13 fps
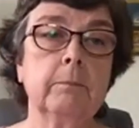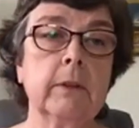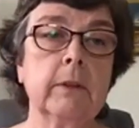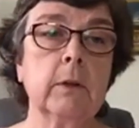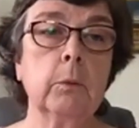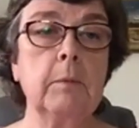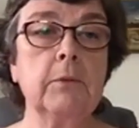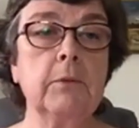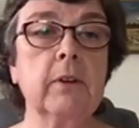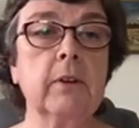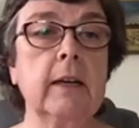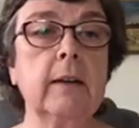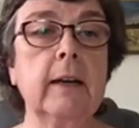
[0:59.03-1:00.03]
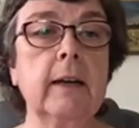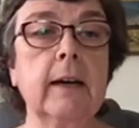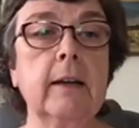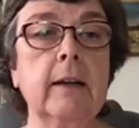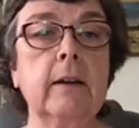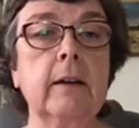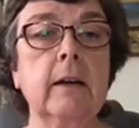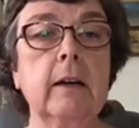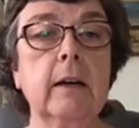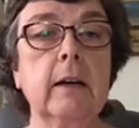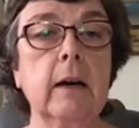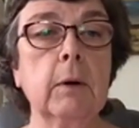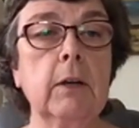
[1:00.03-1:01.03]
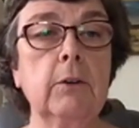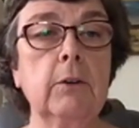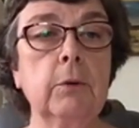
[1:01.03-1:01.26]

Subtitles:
website. And I wanted to